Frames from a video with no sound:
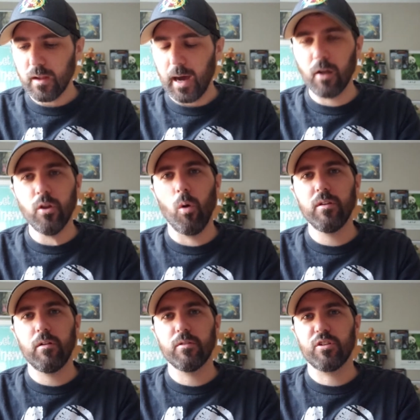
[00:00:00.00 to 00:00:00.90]
I don't know
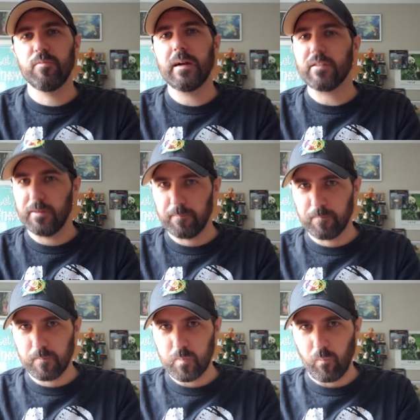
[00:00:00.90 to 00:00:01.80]
what I was expecting,
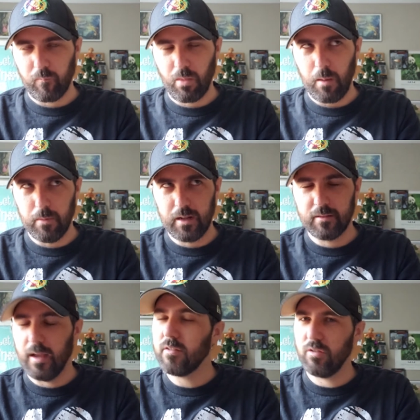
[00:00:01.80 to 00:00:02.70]
but it
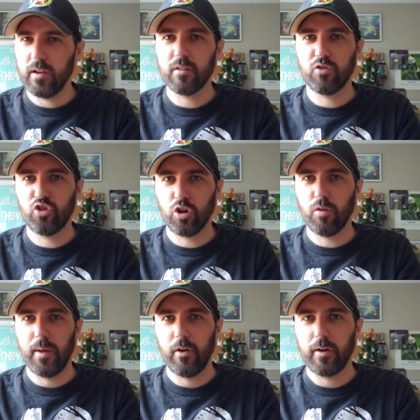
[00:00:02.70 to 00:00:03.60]
tastes like
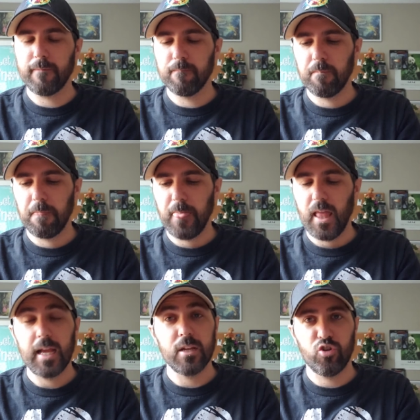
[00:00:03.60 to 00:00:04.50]
sugarberry
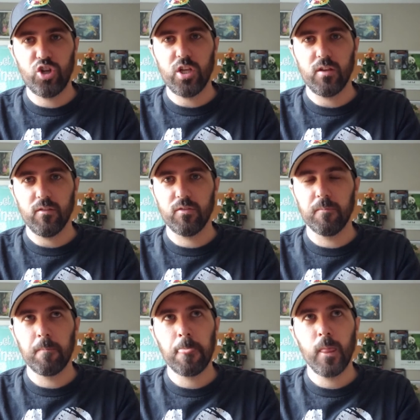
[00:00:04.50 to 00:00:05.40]
and cheese.
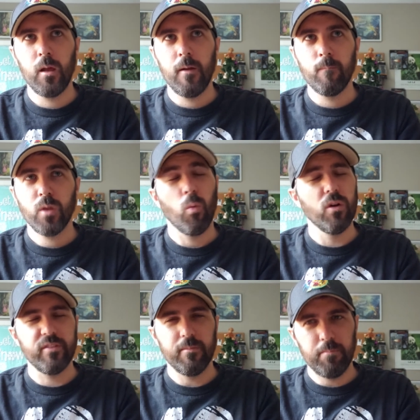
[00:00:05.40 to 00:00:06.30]

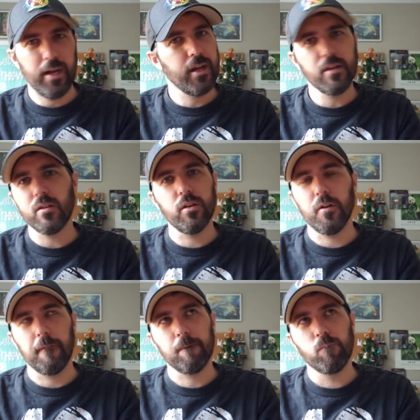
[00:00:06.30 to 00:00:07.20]
Was it bad?
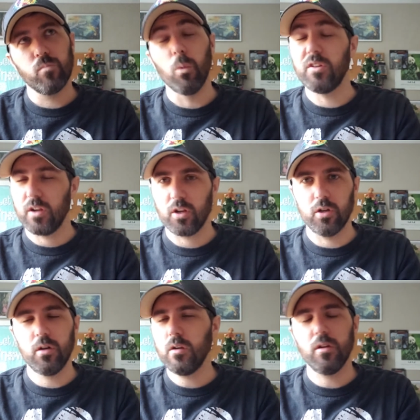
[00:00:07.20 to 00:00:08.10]
No. Was it
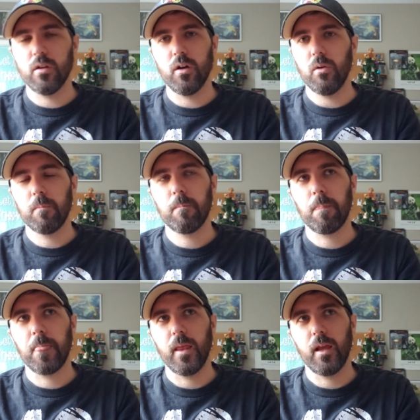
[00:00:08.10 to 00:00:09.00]
good? No.
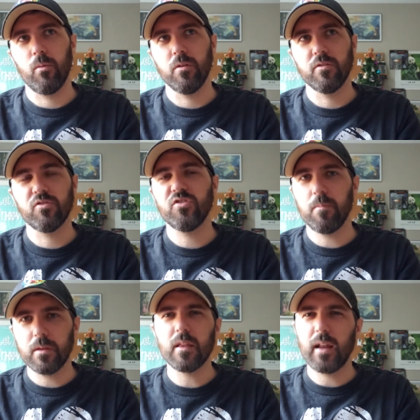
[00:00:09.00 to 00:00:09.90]
It was
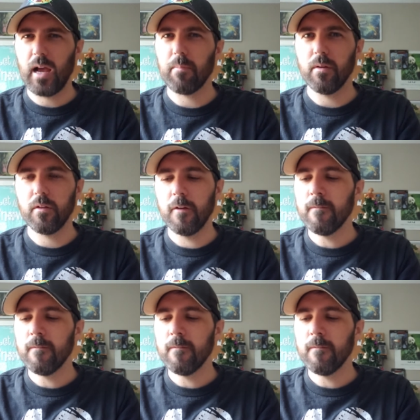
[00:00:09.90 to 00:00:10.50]
something that happened.